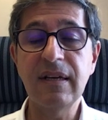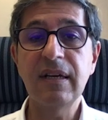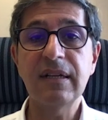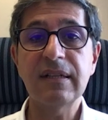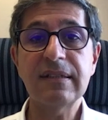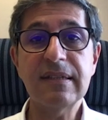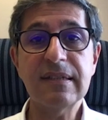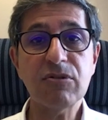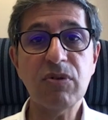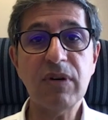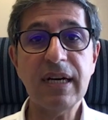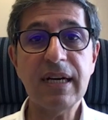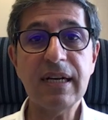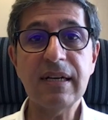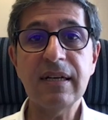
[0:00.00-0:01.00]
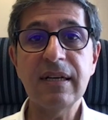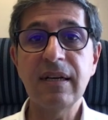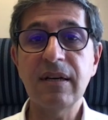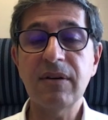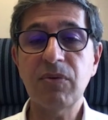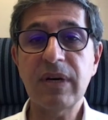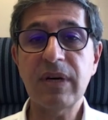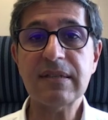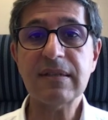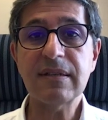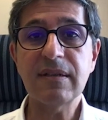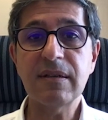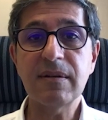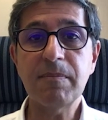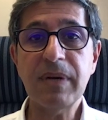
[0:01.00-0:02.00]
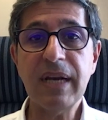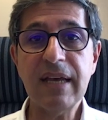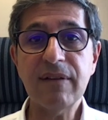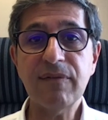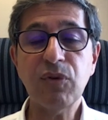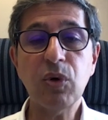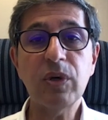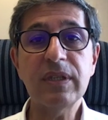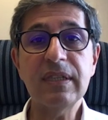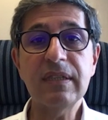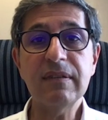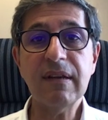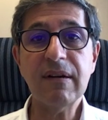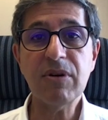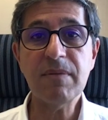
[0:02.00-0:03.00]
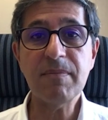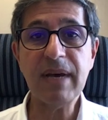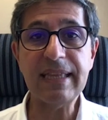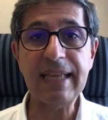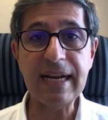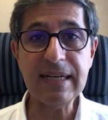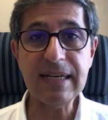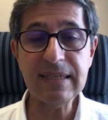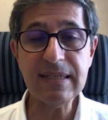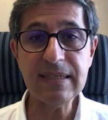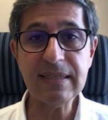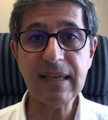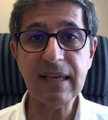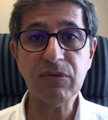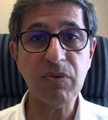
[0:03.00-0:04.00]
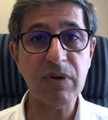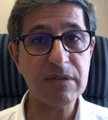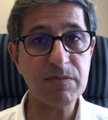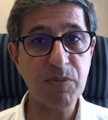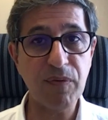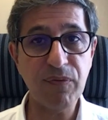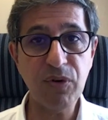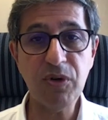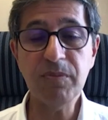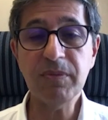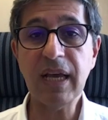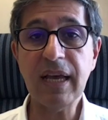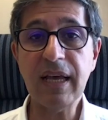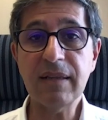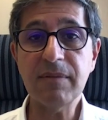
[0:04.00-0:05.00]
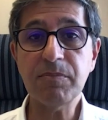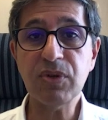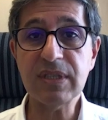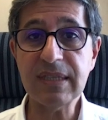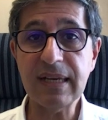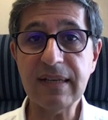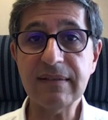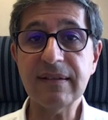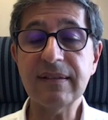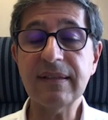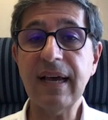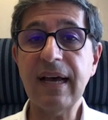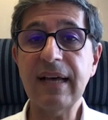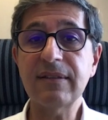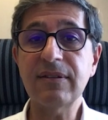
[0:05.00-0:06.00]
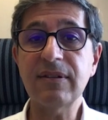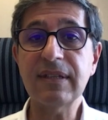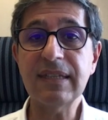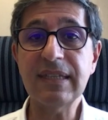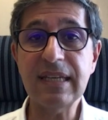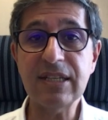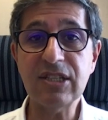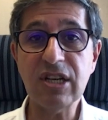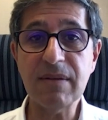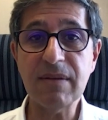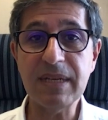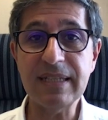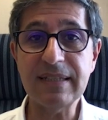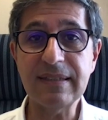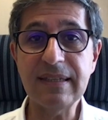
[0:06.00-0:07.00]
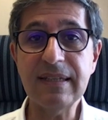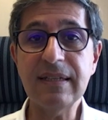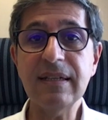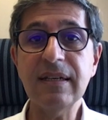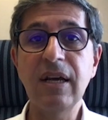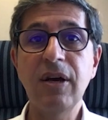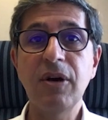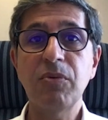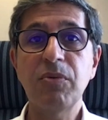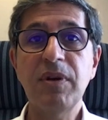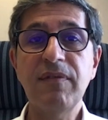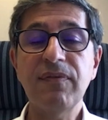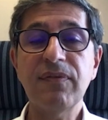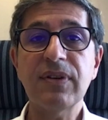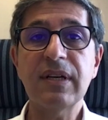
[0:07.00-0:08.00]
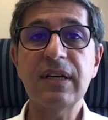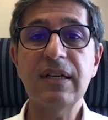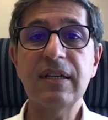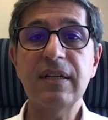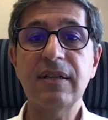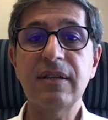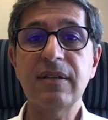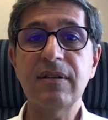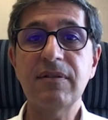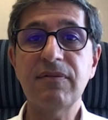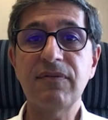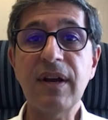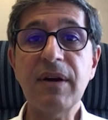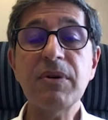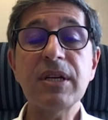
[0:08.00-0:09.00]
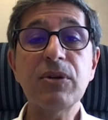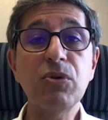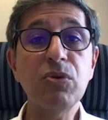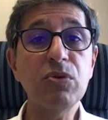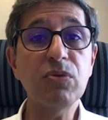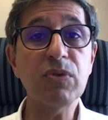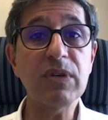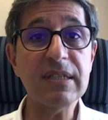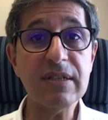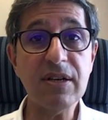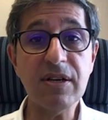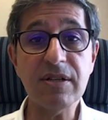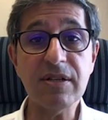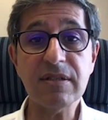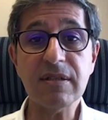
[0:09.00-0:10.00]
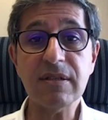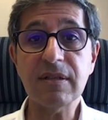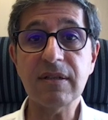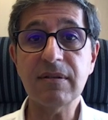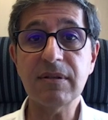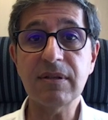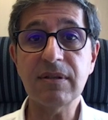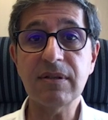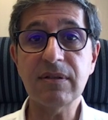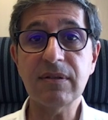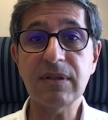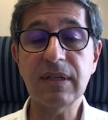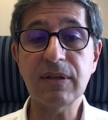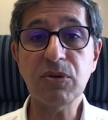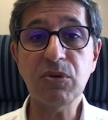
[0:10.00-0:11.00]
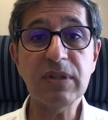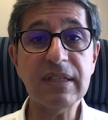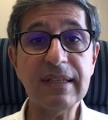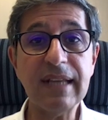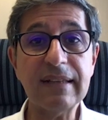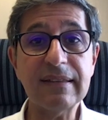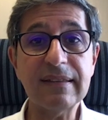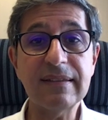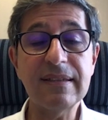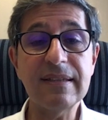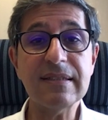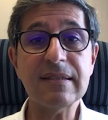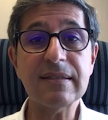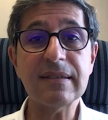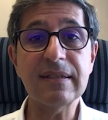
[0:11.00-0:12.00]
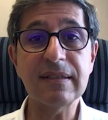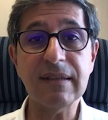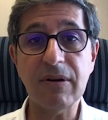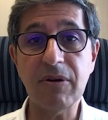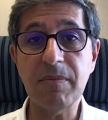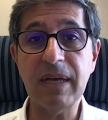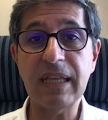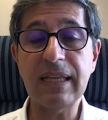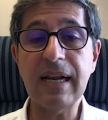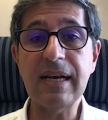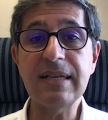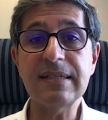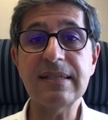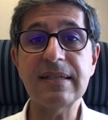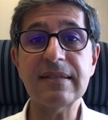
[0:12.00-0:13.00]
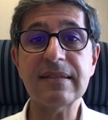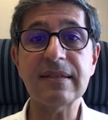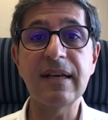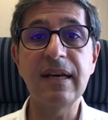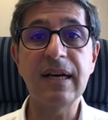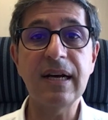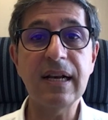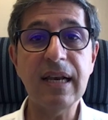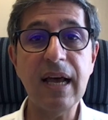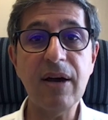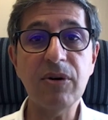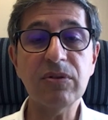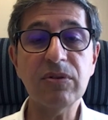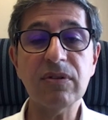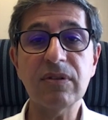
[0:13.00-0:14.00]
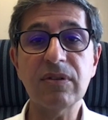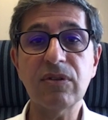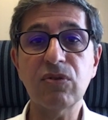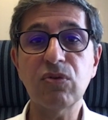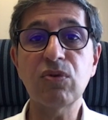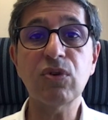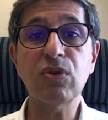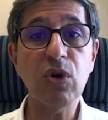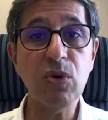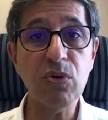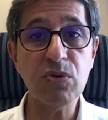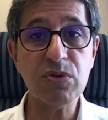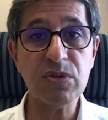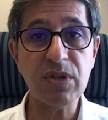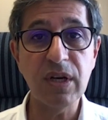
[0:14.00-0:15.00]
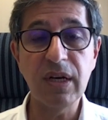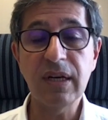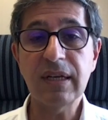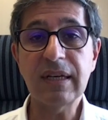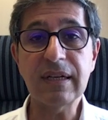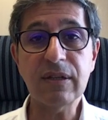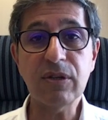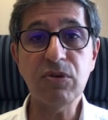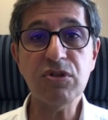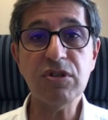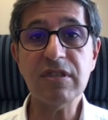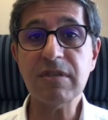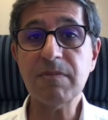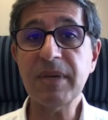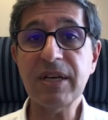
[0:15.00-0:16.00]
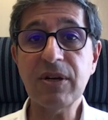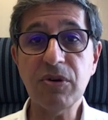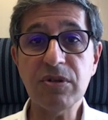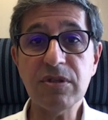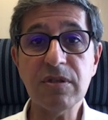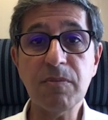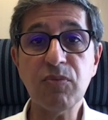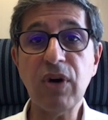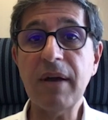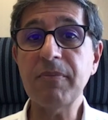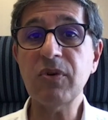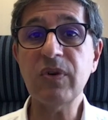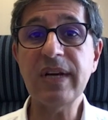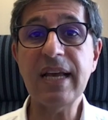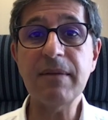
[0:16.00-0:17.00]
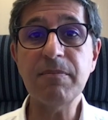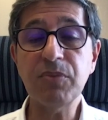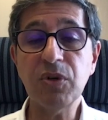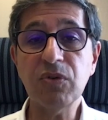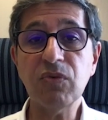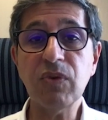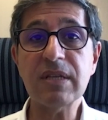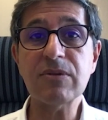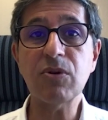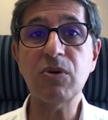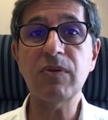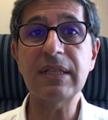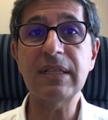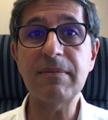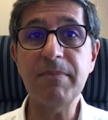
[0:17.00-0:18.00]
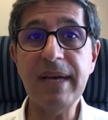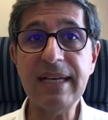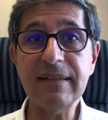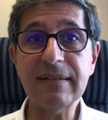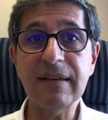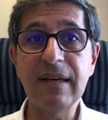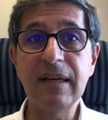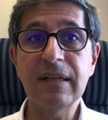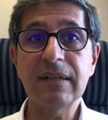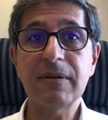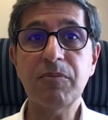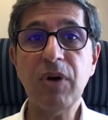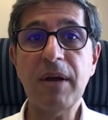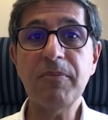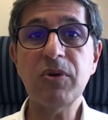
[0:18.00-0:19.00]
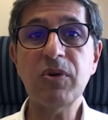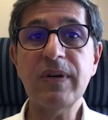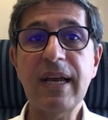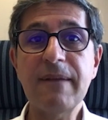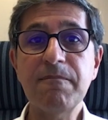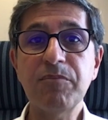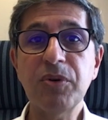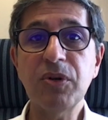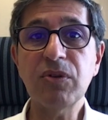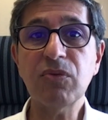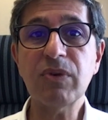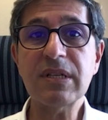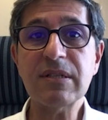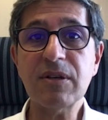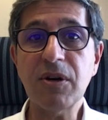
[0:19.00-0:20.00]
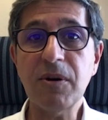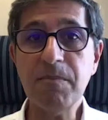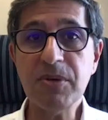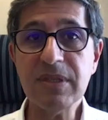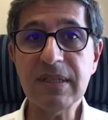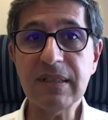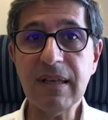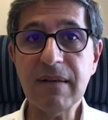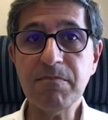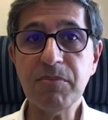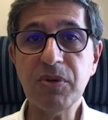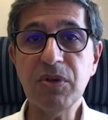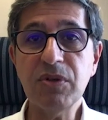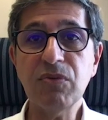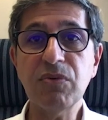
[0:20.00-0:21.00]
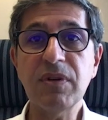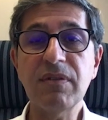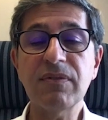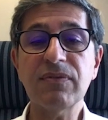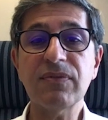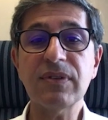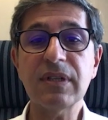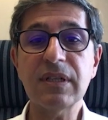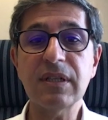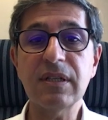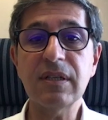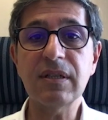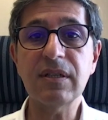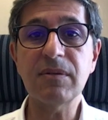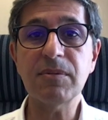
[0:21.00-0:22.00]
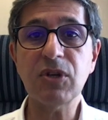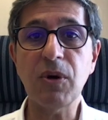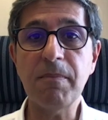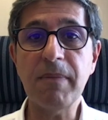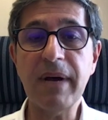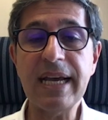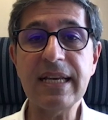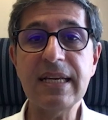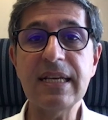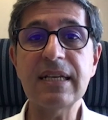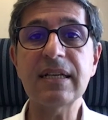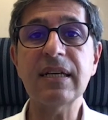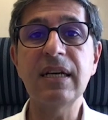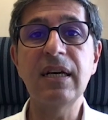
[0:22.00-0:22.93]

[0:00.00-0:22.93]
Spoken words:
This trial was planned for an interim analysis that was performed and presented at the EHA meeting with very good results, including that this interim analysis allowed to close inclusions because the primary endpoint was already met. The primary endpoint was a composite endpoint with combining